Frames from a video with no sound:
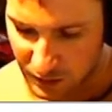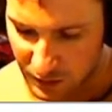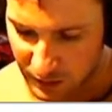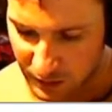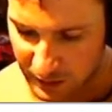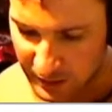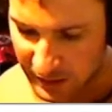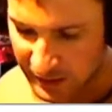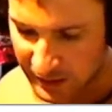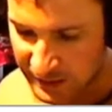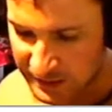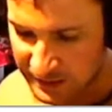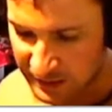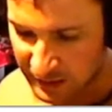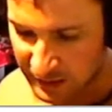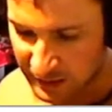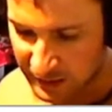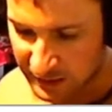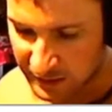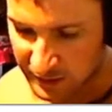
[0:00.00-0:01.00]
He has
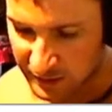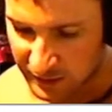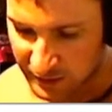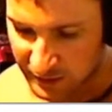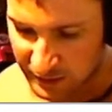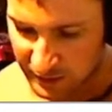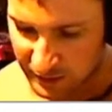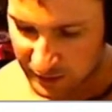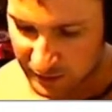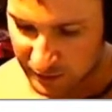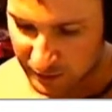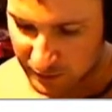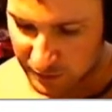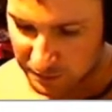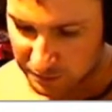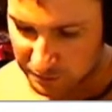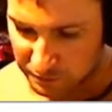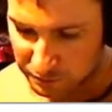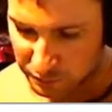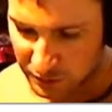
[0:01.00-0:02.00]
a
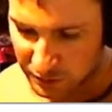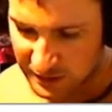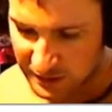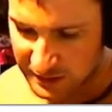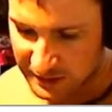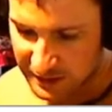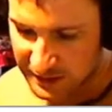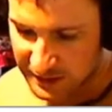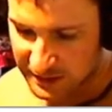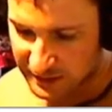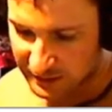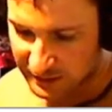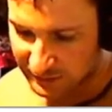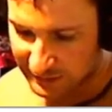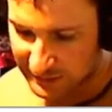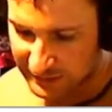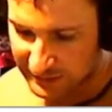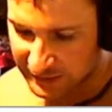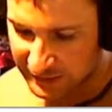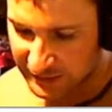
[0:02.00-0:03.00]
pretty decent
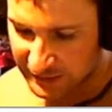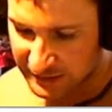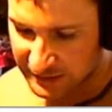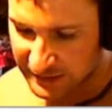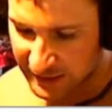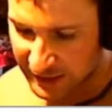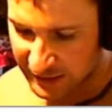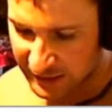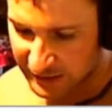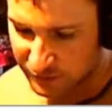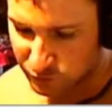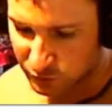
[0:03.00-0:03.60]
lightning attack,